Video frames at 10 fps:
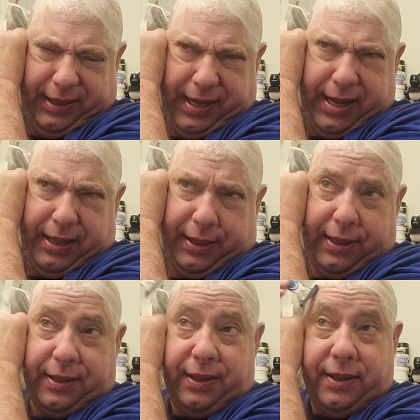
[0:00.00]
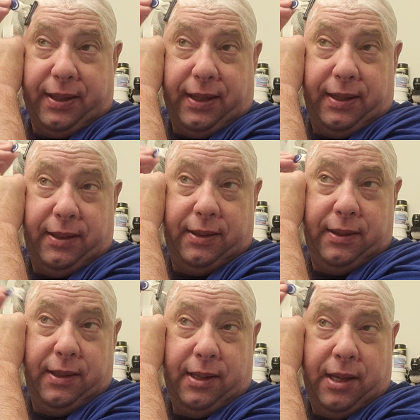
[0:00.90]
Yeah, it doesn't,
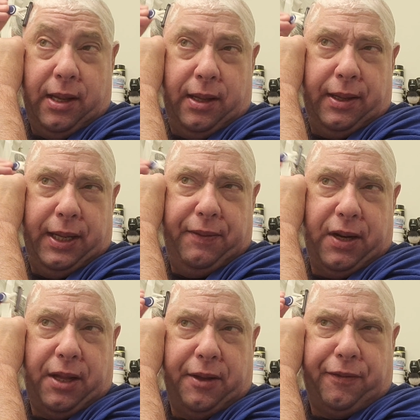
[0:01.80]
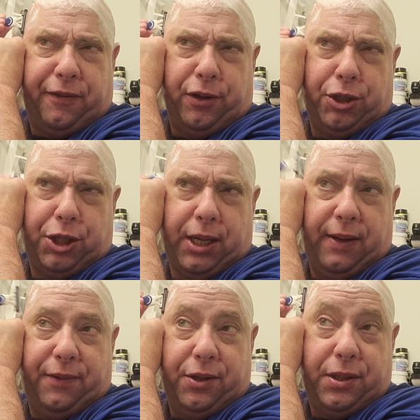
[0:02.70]
even on the first
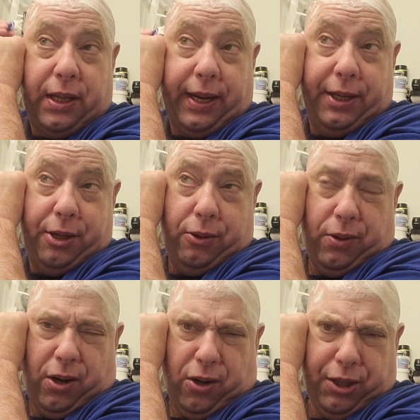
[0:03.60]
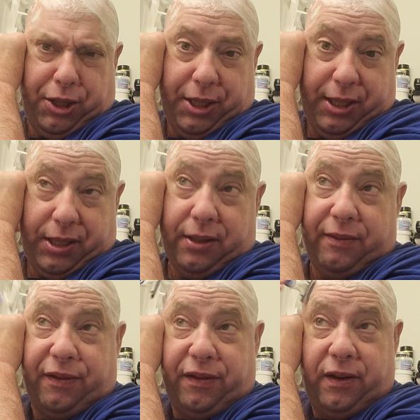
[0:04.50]
shave, there's like no harshness
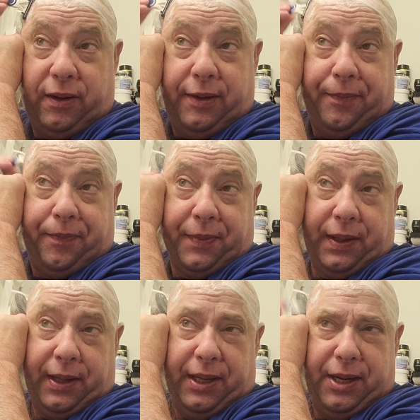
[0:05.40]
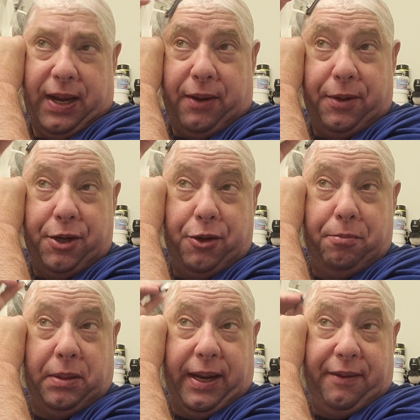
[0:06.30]
of, you know, how a new
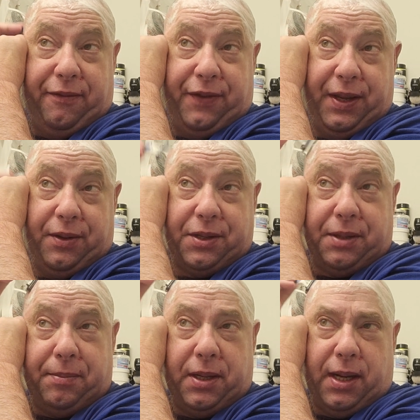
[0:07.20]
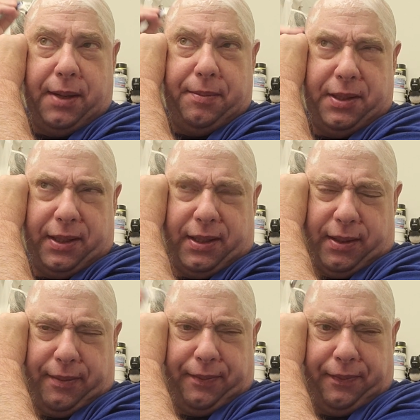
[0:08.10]
blade feels sometimes.